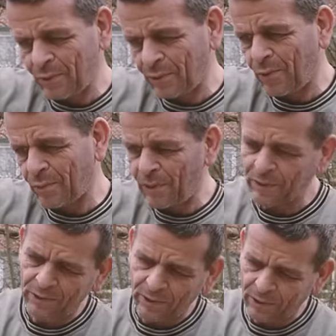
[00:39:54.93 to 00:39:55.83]
the
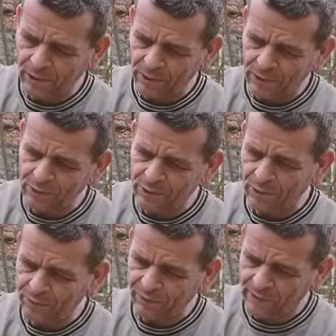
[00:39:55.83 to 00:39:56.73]
cobalt uh,
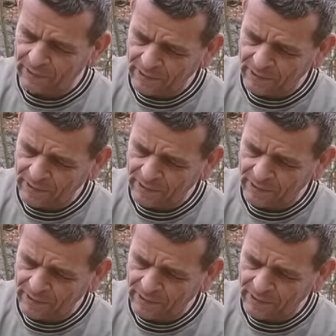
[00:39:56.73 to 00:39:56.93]
sulfate.